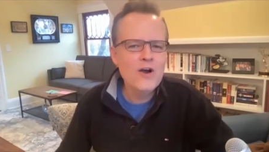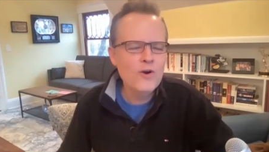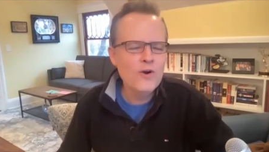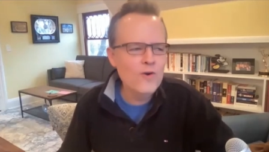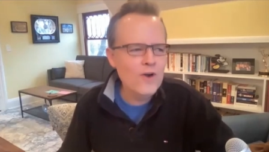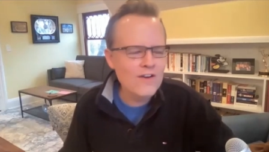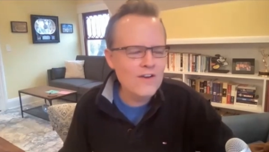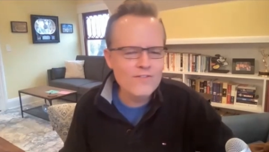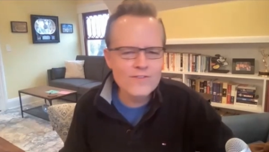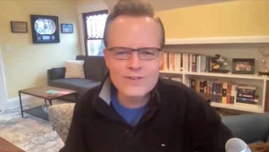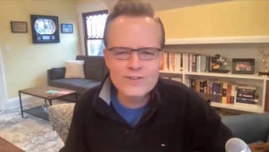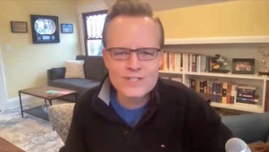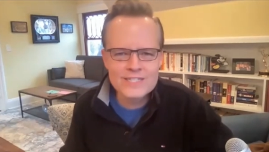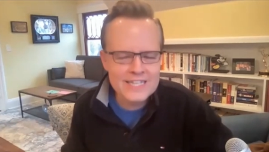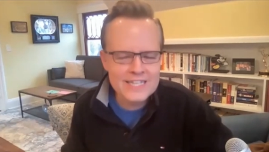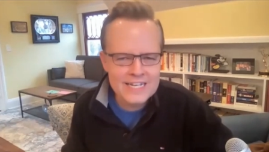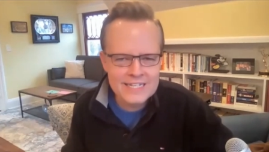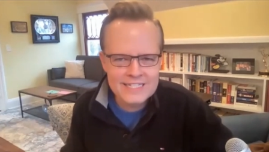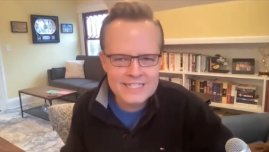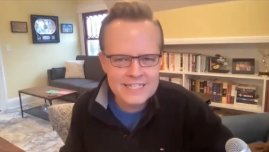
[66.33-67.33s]
Whoever's
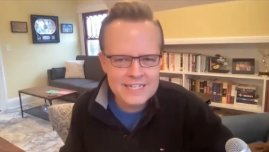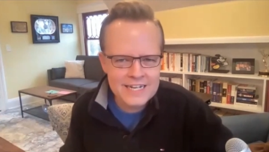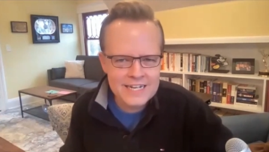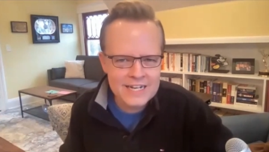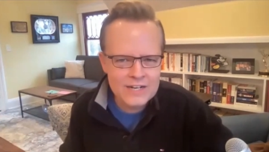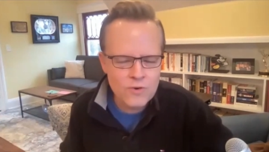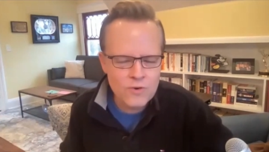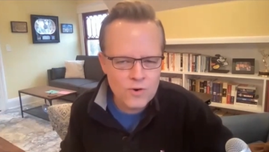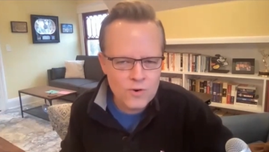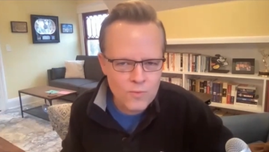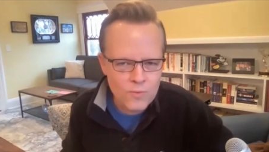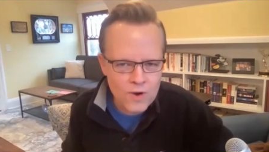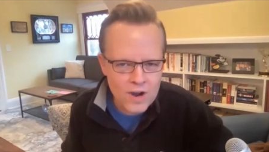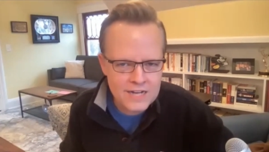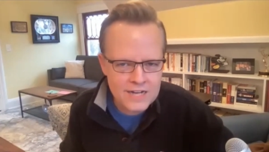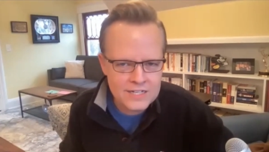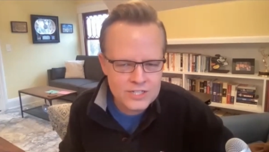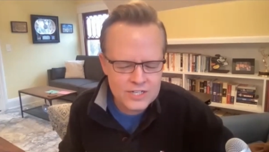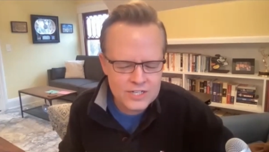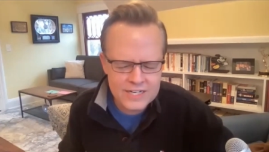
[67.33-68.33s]
listening or
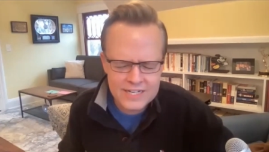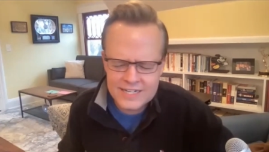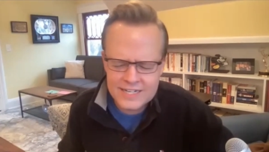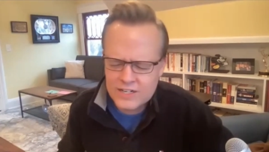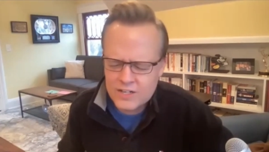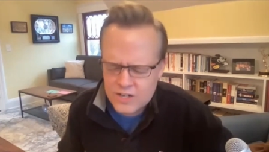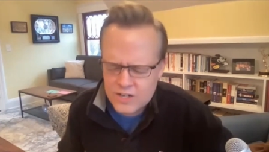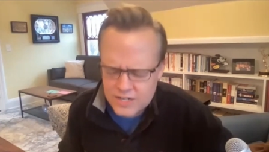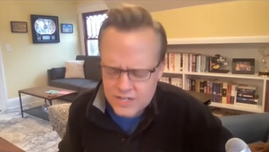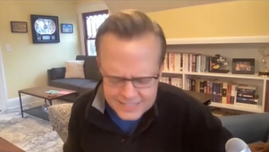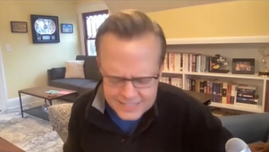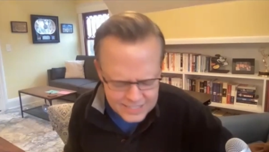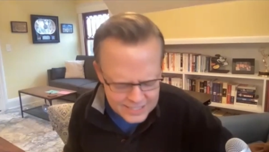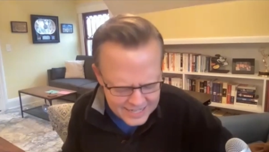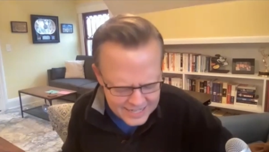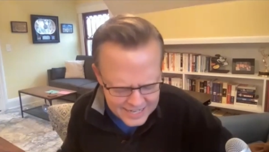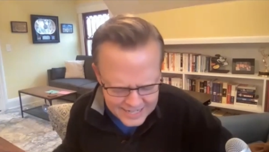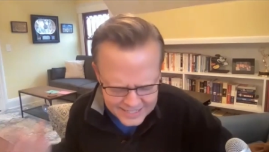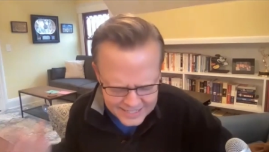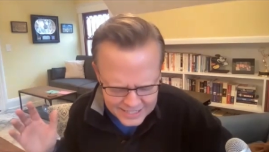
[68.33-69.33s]
watching,
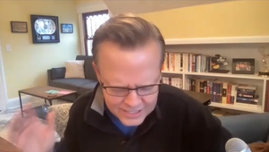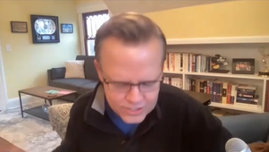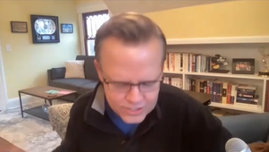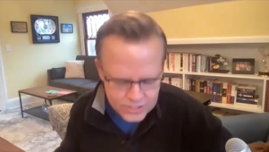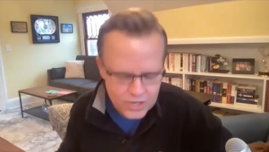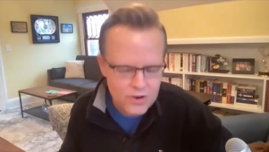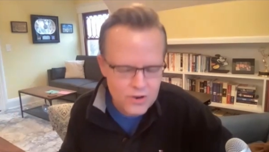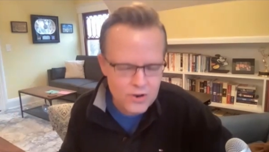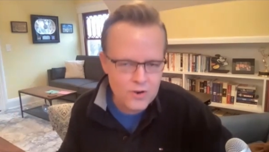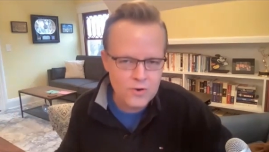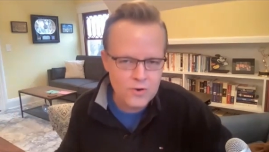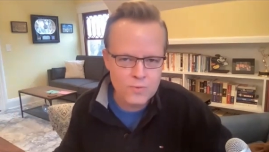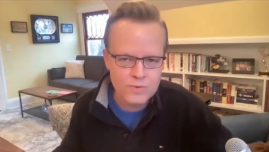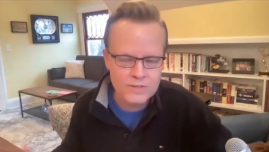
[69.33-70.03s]
season 2